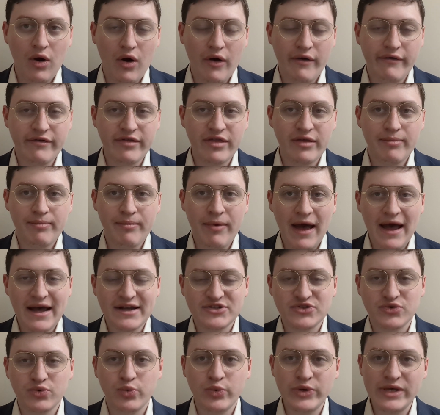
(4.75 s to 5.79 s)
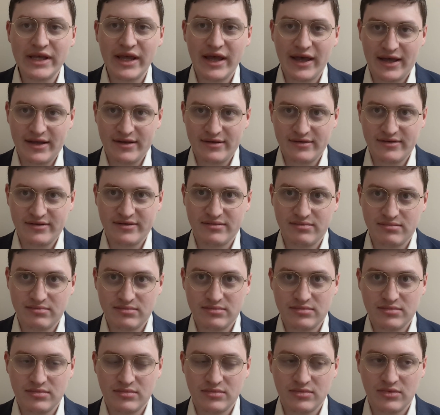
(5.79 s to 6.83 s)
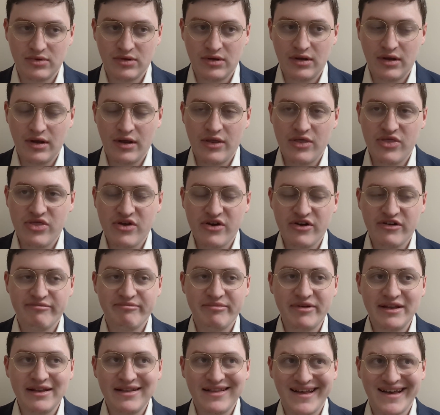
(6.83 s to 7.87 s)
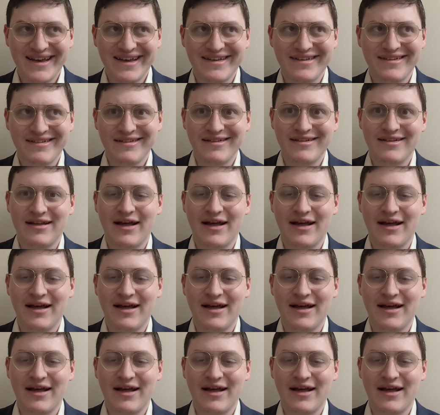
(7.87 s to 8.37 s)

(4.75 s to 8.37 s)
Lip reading: over the past weekend, there have been like,